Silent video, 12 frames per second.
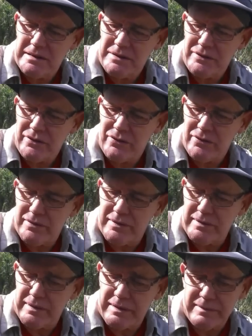So
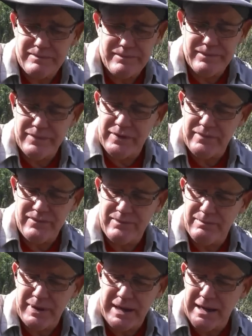the
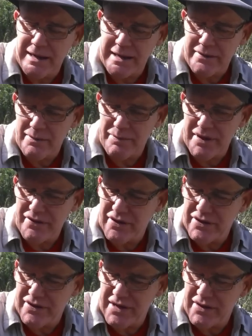beginning of the
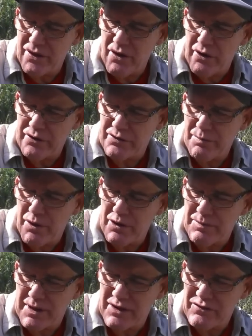PCT is the hardest
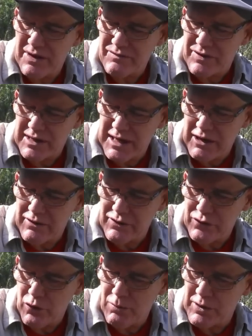part because you have to carry
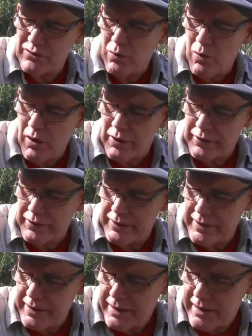so much water.